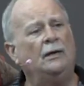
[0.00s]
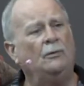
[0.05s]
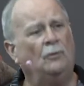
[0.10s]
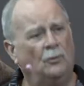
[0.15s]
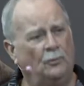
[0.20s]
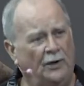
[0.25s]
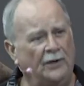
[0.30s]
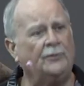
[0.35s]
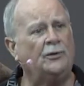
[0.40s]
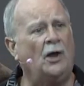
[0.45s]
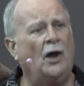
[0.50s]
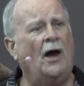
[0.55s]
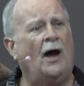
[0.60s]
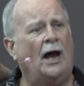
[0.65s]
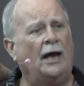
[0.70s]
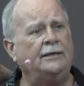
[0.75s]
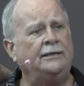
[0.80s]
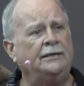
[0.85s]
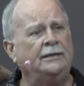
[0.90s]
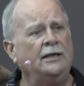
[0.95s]
with
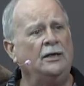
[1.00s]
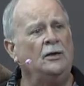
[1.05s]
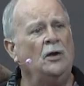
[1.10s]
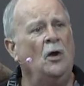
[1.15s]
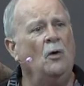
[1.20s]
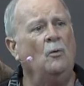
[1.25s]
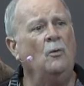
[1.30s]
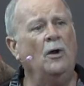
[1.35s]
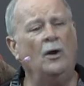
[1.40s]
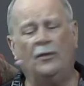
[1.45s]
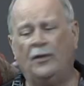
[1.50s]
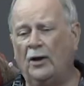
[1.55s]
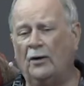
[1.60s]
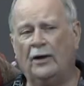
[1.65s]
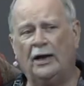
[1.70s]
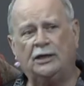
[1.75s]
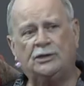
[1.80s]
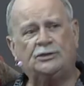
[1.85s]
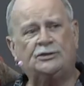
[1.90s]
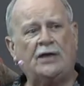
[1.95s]
God where they're
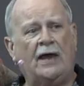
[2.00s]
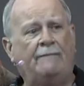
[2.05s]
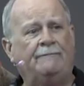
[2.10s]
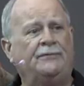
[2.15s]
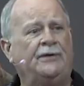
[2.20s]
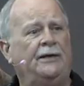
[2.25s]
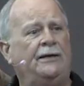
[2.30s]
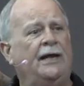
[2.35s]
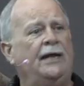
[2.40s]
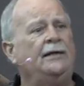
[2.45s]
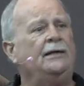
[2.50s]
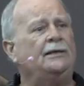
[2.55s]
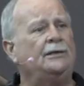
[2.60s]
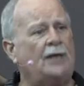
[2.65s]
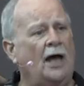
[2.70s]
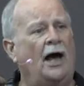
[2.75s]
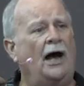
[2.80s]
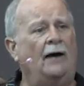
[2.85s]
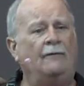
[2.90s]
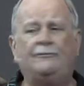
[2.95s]
accepted and
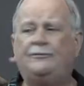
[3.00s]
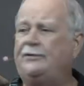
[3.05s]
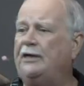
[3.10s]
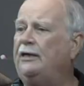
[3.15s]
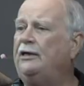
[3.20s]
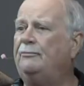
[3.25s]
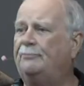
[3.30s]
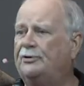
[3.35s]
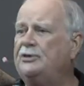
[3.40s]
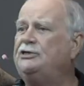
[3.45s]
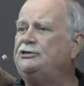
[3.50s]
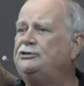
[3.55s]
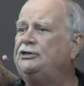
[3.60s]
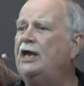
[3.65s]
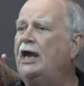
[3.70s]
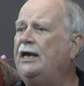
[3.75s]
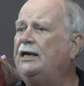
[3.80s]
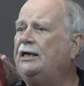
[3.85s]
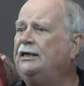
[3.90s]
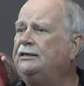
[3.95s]
loved and
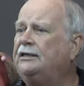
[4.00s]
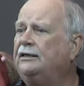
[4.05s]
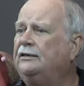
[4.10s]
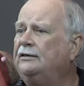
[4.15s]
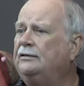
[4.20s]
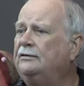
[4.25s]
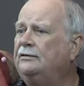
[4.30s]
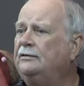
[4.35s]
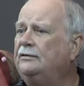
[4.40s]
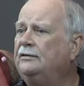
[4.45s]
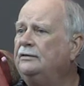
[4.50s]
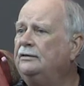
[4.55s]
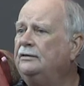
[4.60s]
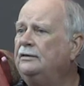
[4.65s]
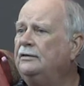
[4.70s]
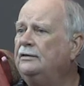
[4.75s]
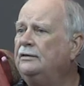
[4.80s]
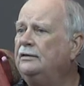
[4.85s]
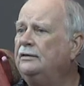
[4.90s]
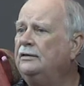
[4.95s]
appreciated.
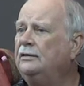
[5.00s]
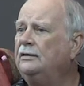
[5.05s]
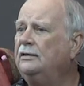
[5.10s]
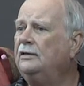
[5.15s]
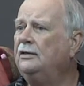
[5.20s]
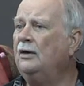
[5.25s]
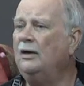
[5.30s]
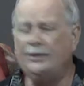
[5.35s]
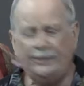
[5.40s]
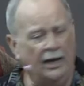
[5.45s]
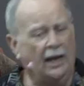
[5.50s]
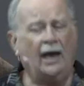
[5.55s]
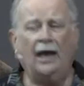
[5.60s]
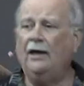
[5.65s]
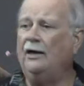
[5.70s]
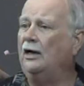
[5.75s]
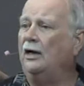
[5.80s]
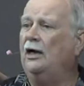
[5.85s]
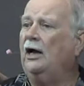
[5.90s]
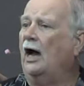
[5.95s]

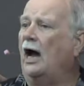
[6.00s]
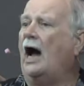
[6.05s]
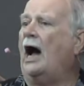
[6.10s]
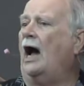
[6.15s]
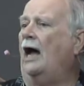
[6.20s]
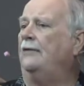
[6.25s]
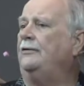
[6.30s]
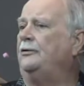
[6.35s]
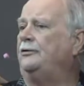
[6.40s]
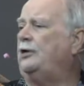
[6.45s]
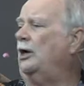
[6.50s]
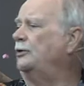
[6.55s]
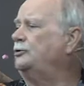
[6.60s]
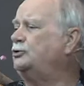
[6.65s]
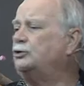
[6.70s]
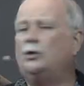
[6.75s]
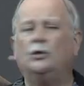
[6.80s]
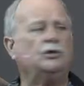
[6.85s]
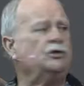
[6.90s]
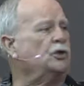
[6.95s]
Yeah, uh, the
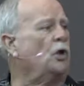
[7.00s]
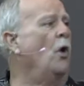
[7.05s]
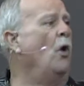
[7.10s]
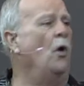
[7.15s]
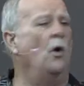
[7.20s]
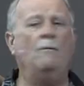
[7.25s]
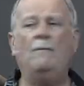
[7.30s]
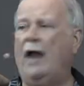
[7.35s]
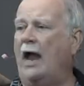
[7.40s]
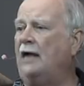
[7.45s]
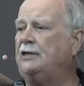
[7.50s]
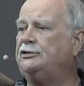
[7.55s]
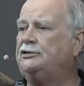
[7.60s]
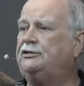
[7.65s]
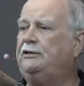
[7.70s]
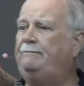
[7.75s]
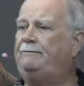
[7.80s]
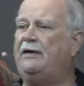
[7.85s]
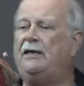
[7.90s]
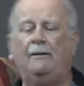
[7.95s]
church home has
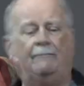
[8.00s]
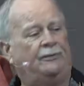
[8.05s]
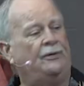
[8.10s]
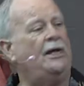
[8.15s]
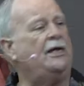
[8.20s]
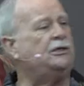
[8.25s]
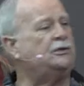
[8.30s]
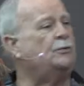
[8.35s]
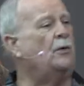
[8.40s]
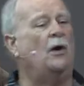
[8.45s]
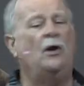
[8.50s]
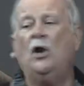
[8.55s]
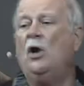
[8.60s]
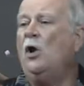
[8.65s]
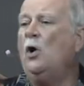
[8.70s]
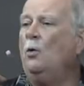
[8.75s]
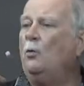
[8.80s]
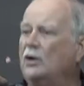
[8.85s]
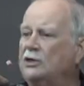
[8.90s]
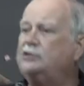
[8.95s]
to be a place where
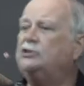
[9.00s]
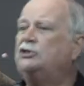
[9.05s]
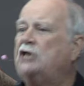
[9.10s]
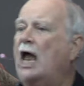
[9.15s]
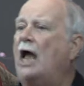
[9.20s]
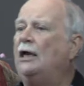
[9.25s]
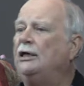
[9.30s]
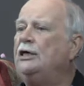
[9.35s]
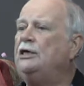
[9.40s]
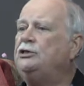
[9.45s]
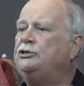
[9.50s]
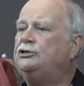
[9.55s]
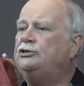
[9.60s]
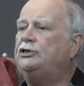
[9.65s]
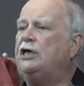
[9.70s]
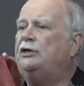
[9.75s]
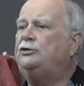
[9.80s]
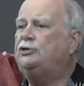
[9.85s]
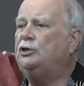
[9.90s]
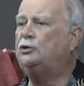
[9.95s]
we're
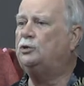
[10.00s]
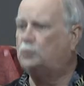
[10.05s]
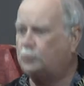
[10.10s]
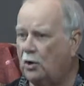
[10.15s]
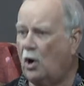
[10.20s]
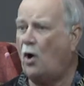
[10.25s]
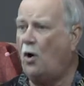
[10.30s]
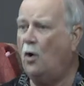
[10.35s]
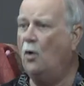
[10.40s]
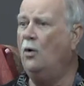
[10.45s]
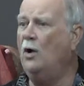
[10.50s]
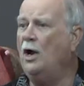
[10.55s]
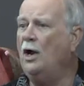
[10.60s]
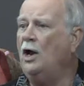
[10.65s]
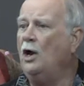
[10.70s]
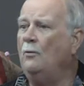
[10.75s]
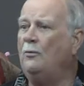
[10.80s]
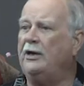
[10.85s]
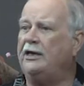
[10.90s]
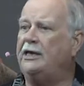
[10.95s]
challenged and to grow.
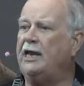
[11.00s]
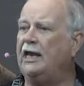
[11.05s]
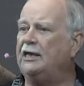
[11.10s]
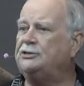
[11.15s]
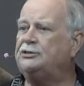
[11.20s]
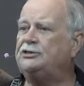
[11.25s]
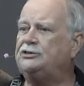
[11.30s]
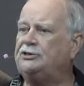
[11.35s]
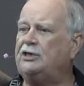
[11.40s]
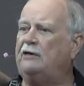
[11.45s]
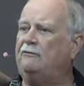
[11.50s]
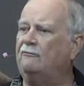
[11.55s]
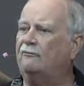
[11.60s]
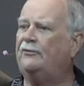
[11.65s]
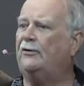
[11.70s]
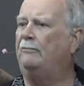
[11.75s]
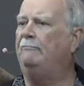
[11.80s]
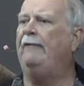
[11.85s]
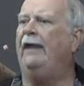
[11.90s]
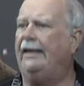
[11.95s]
We can't sit and
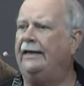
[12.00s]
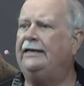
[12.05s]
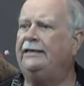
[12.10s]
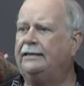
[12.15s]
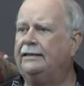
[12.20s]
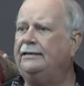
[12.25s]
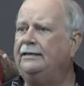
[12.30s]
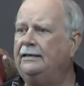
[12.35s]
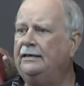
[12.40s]
ferment.